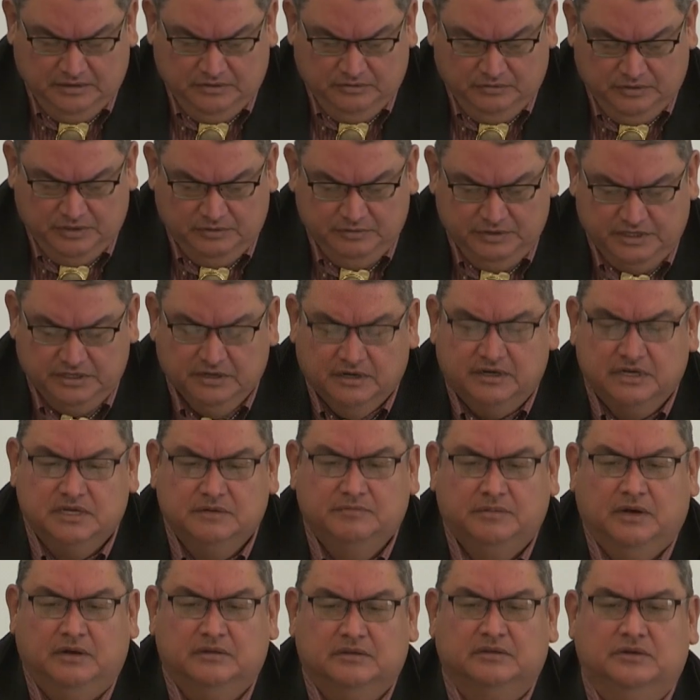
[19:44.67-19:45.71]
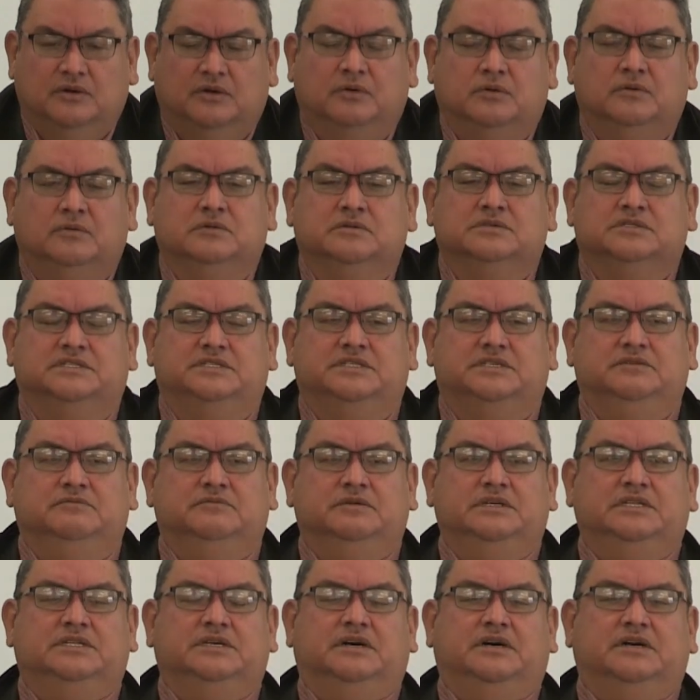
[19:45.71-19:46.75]
When we talk about goals,
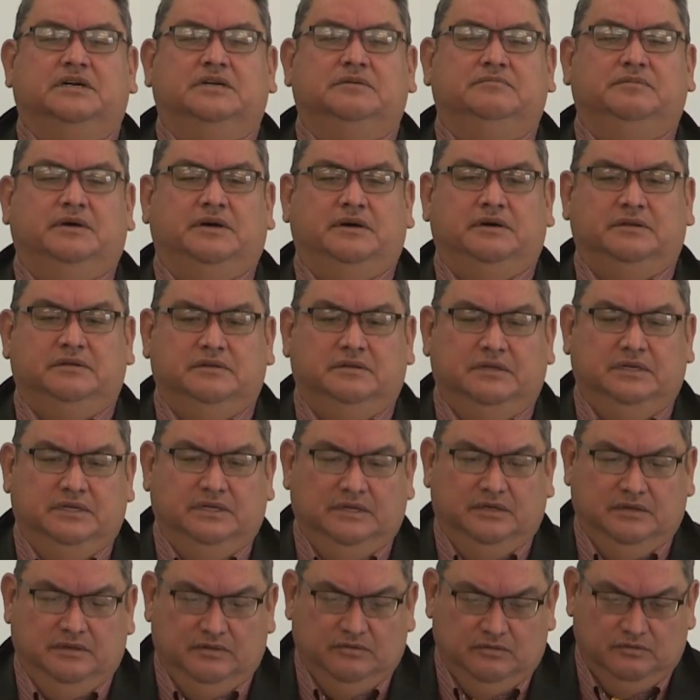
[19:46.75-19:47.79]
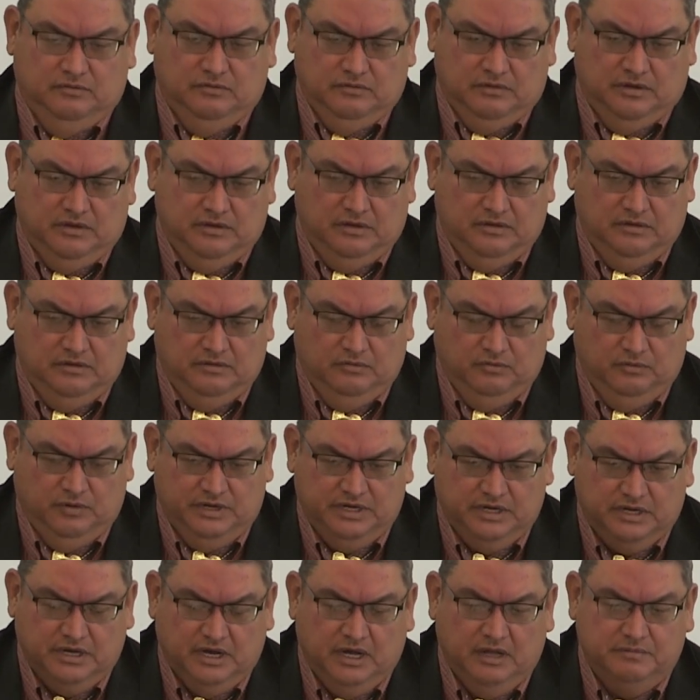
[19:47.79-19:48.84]
when we talk about what
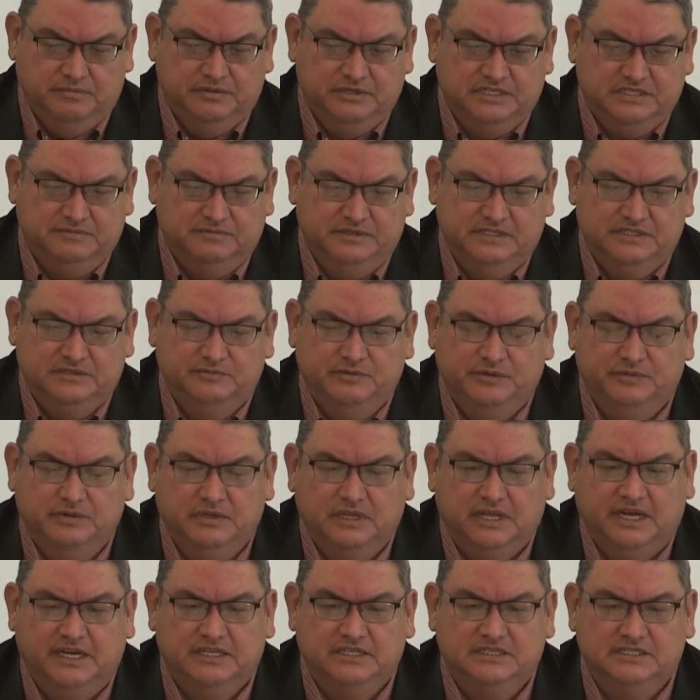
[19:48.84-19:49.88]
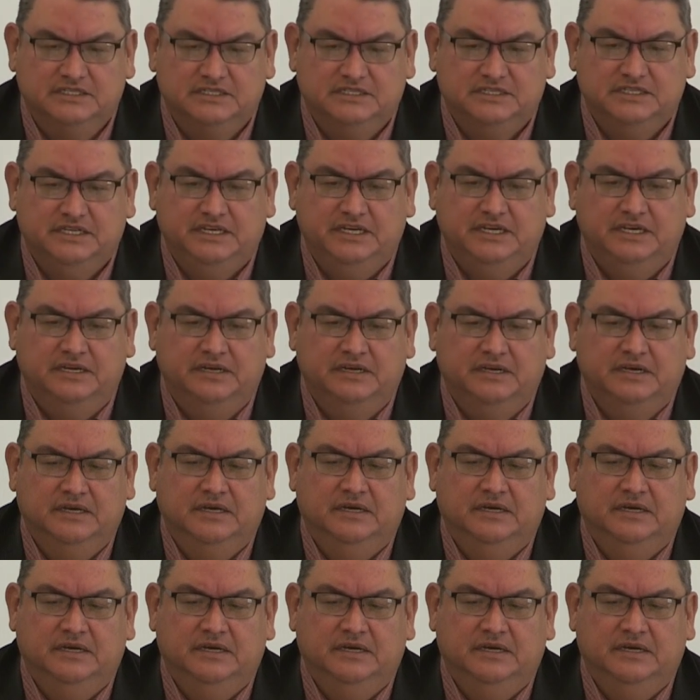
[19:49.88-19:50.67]
accomplishments we would like to see,